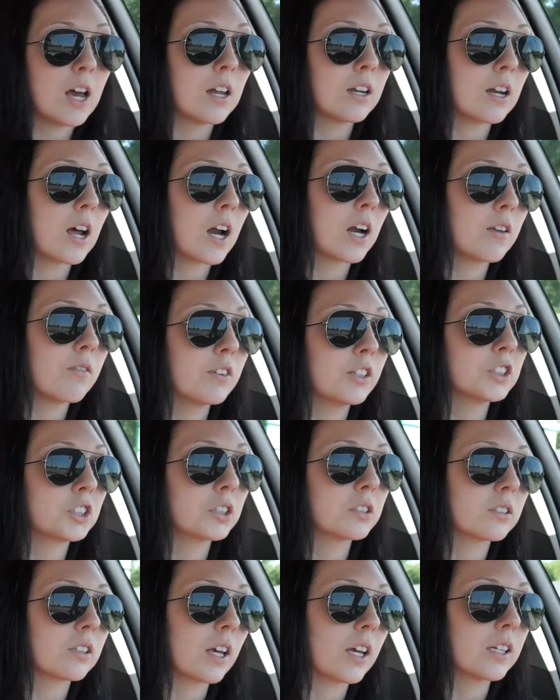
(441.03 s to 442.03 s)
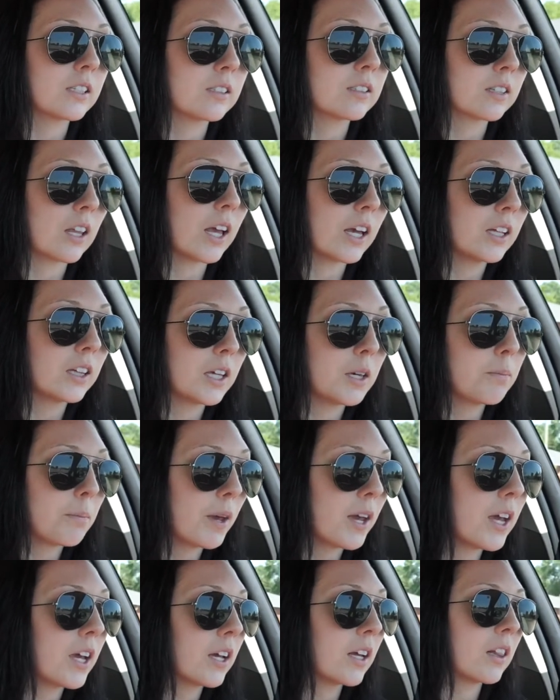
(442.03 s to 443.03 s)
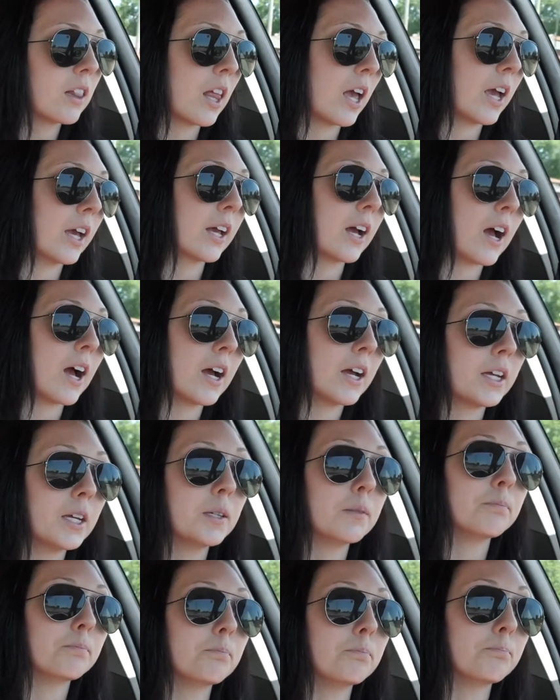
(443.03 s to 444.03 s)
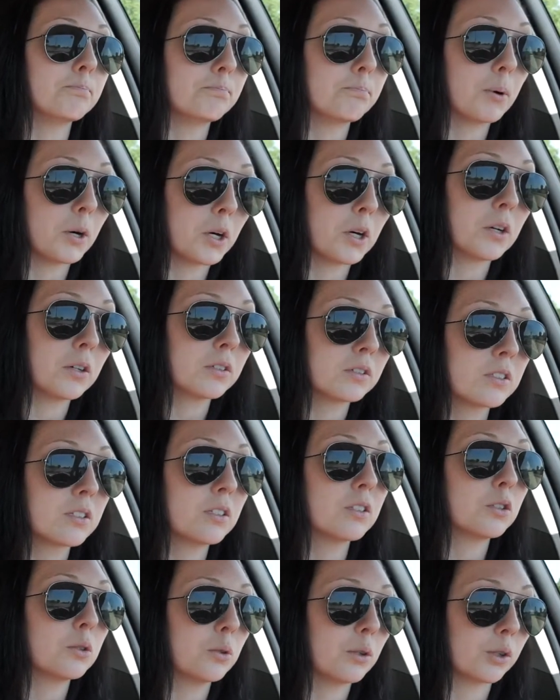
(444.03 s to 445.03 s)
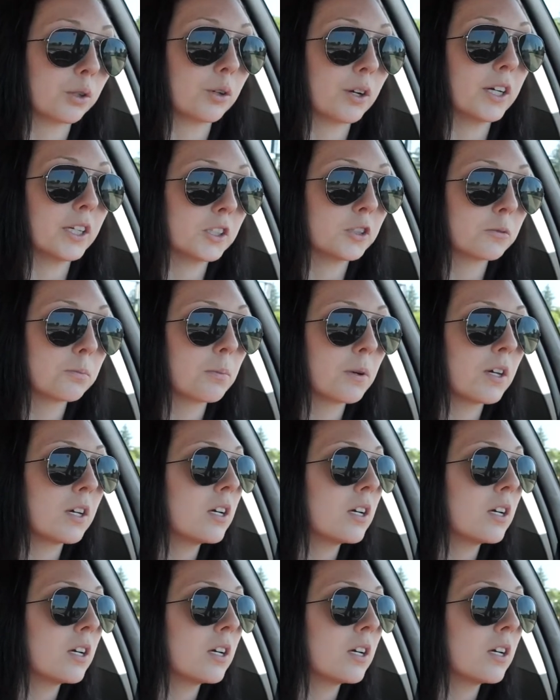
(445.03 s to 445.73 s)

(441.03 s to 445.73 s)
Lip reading: Not even just like slightly pink, like I am burnt to a crisp.